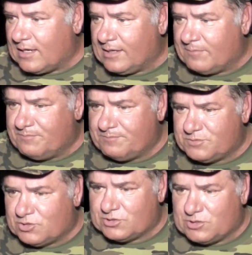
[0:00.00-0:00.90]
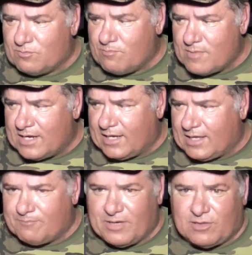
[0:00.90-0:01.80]
that I searched through
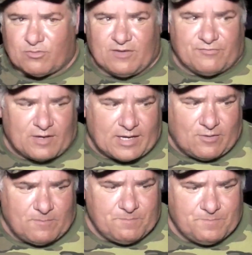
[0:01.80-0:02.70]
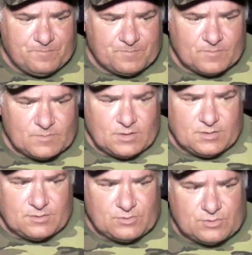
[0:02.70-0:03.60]
many an MP3 file
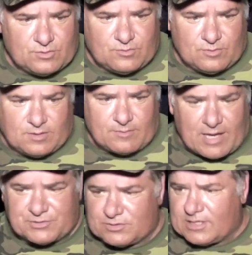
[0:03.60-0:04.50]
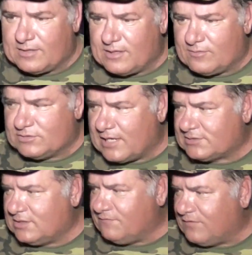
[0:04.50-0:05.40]
to ascertain that it
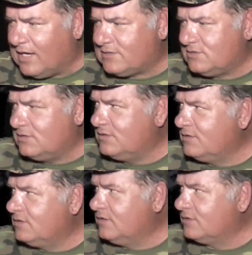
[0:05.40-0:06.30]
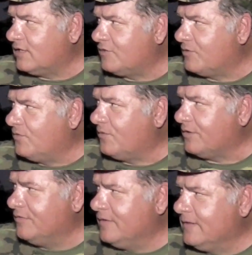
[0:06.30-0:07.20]
was actually a fox that I'd
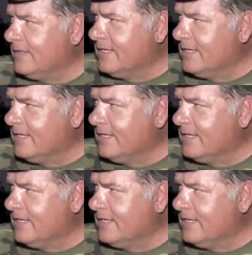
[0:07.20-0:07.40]
recorded.